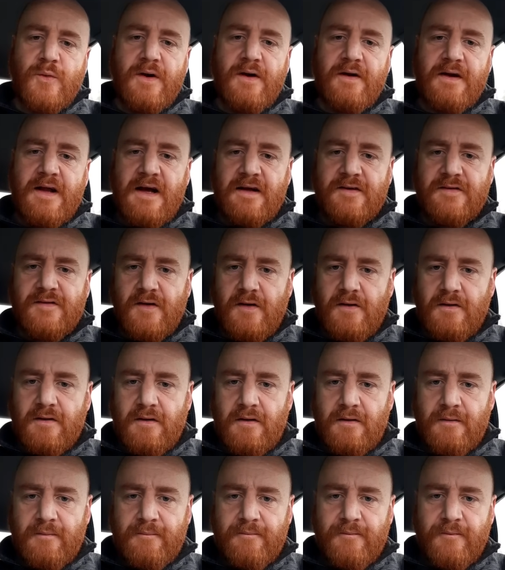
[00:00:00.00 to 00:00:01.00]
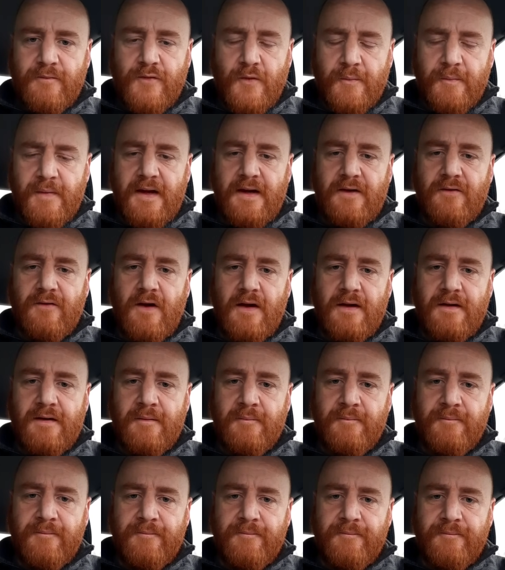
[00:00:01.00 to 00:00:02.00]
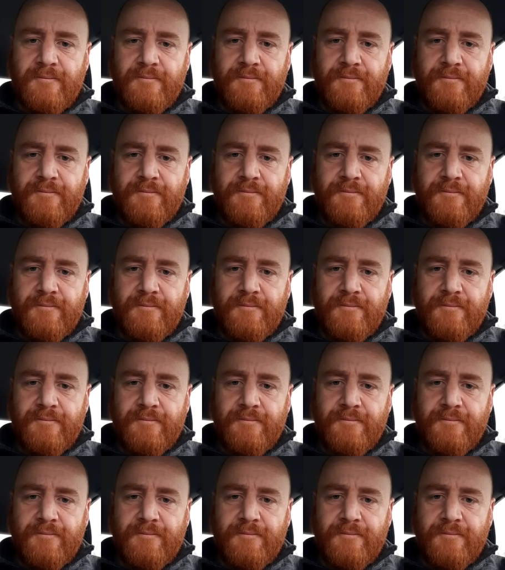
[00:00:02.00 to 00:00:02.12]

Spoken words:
square that circle for me, right?